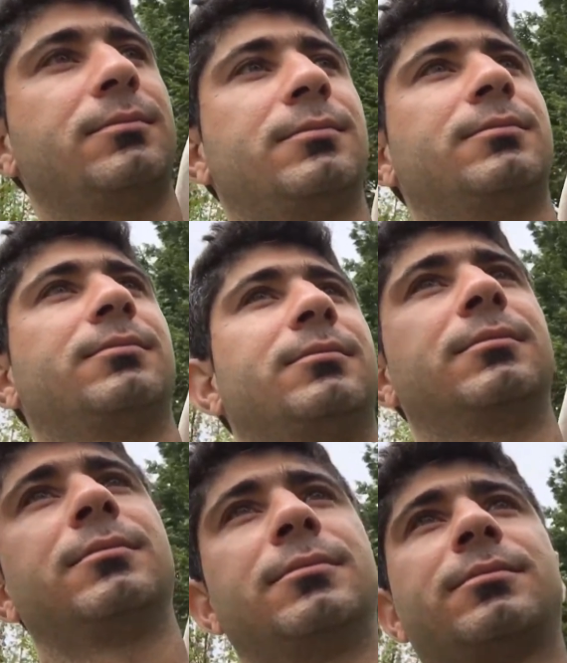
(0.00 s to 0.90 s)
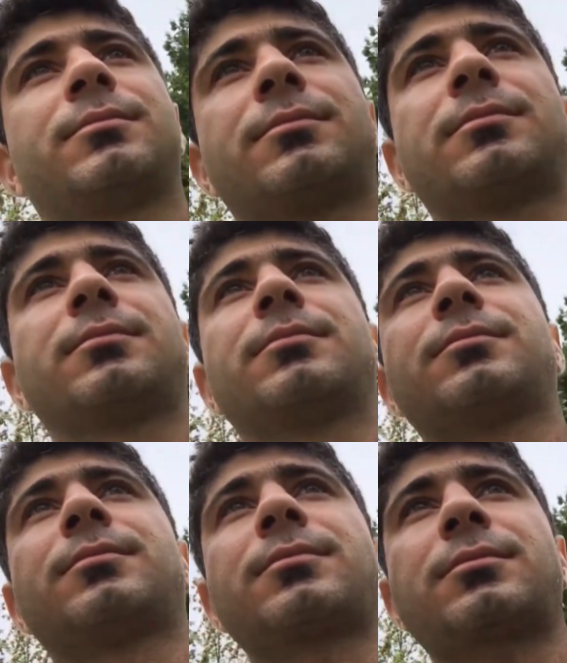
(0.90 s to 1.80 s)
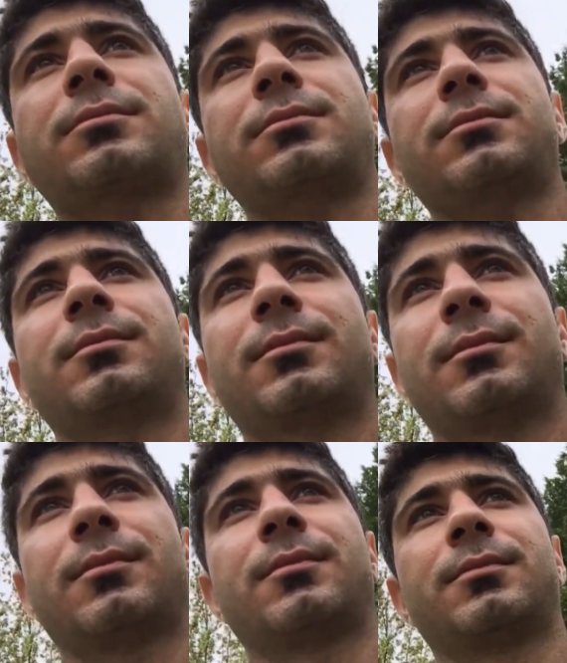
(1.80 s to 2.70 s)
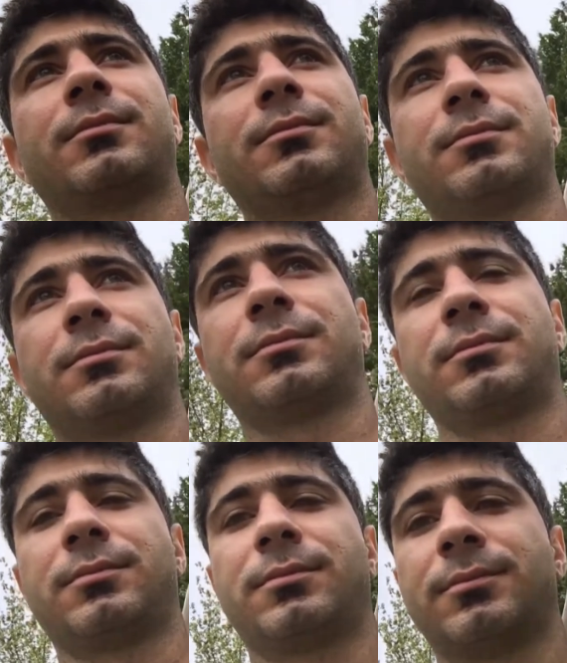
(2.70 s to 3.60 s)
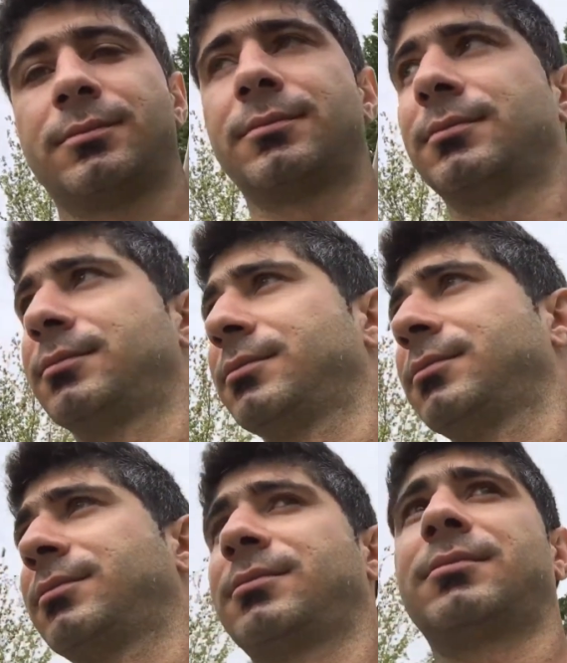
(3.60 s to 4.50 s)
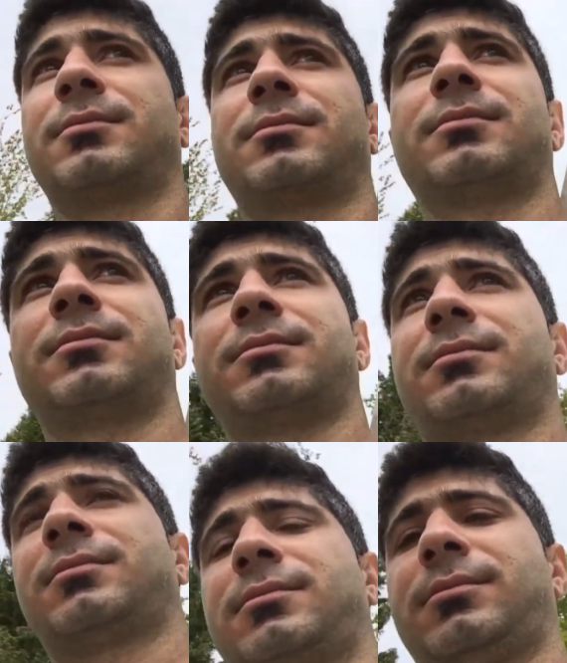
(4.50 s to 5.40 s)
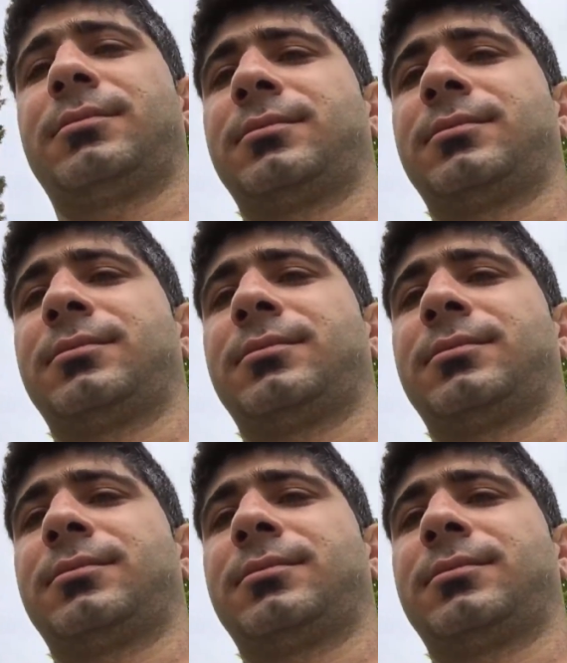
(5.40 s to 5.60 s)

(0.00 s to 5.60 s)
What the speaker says: Nothing is said.